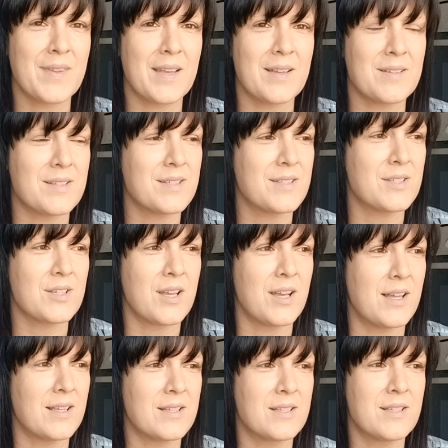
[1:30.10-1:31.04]
I just
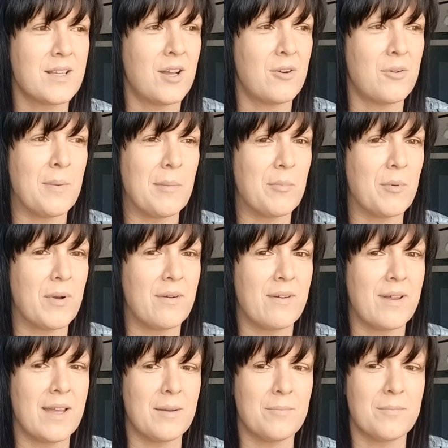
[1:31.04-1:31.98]
can't remember where
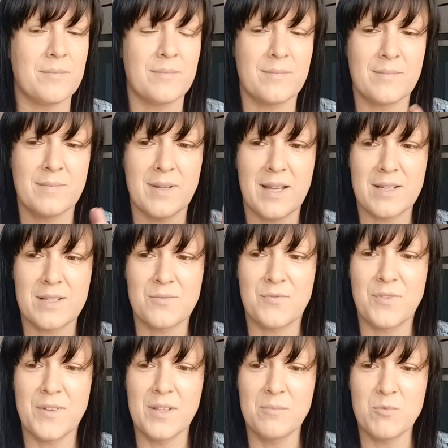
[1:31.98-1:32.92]
I am. I
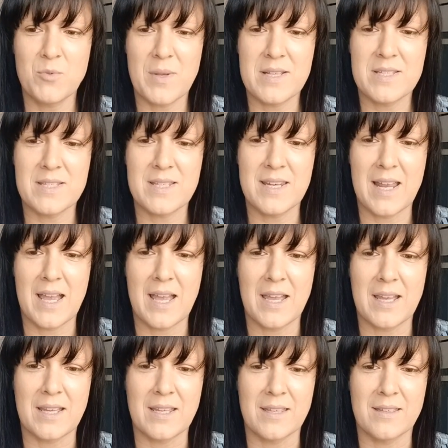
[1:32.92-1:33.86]
filmed Wednesday
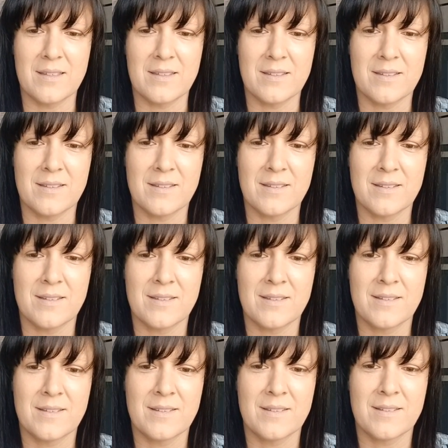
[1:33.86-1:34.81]
night,
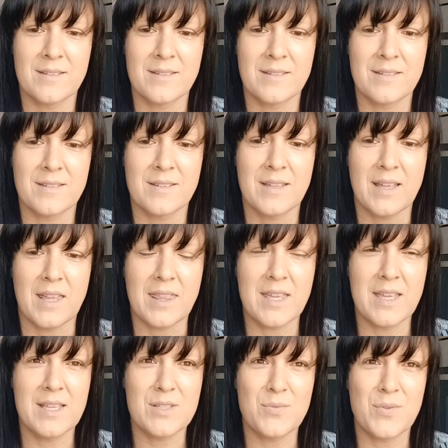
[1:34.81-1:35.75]
I
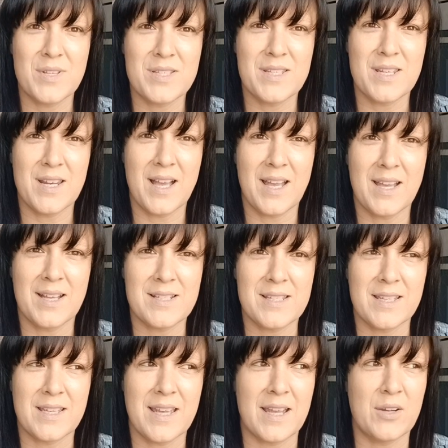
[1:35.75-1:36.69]
think it's Wednesday night, I
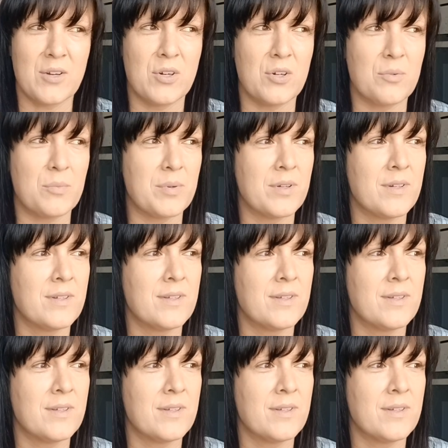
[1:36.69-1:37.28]
didn't get up.